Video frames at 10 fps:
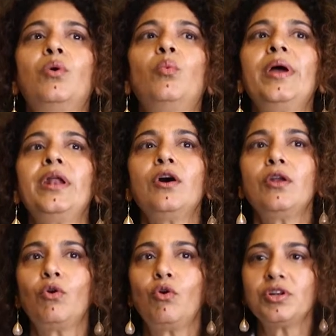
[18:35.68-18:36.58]
We're
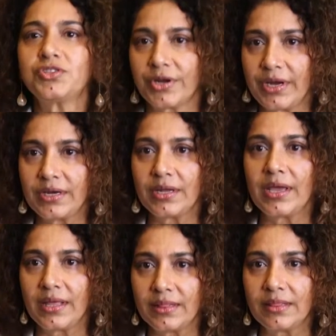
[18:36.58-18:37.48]
not all trained
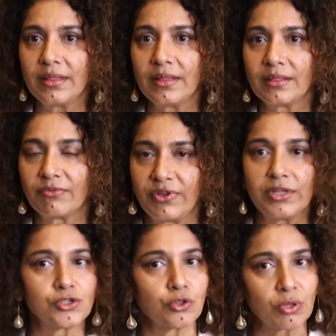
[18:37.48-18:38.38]
in the
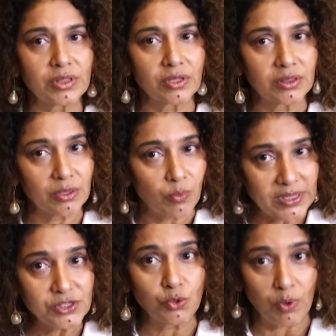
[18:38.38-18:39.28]
field, so the
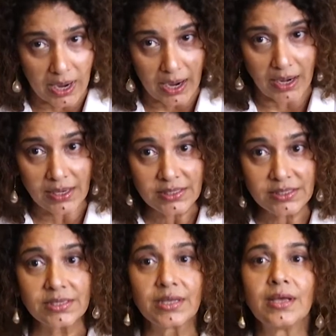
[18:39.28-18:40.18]
ones who
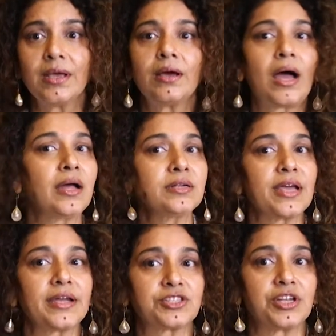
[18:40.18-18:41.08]
aren't
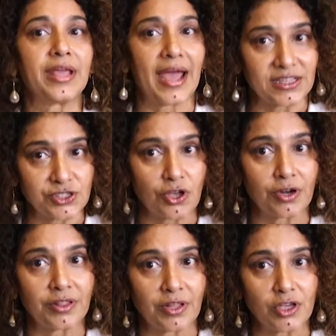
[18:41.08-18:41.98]
actually
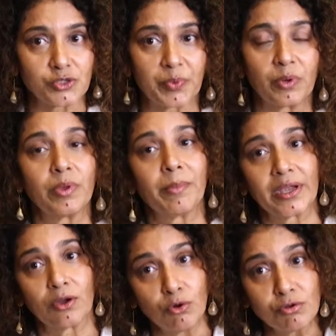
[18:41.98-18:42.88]
hands-on in the hospital. We
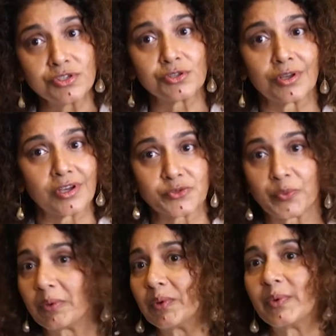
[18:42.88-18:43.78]
might go into the
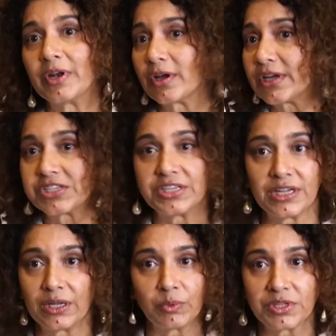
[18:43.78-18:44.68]
hospital where we're not actually
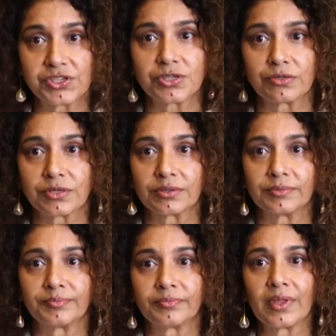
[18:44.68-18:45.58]
dealing with the children.
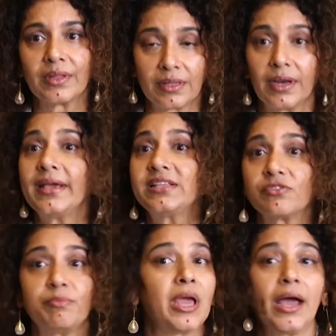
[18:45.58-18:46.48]
Okay. The likes
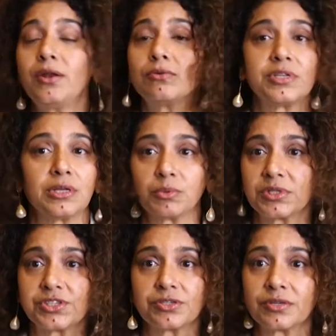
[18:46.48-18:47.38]
of me, I don't deal with
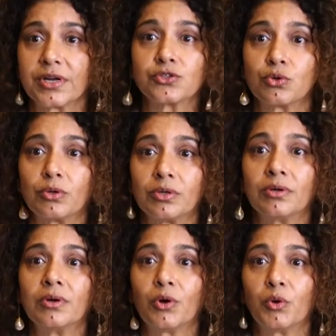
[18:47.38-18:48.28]
the children at all,
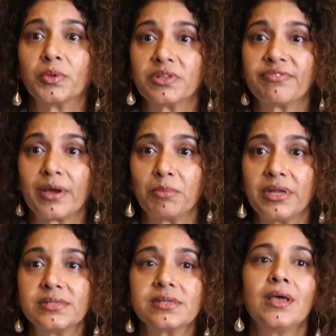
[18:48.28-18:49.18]
or with the
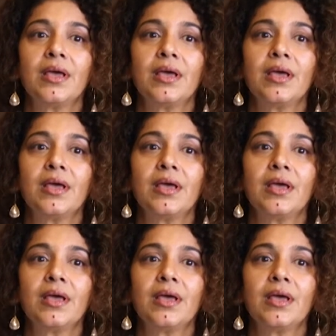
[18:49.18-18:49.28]
families.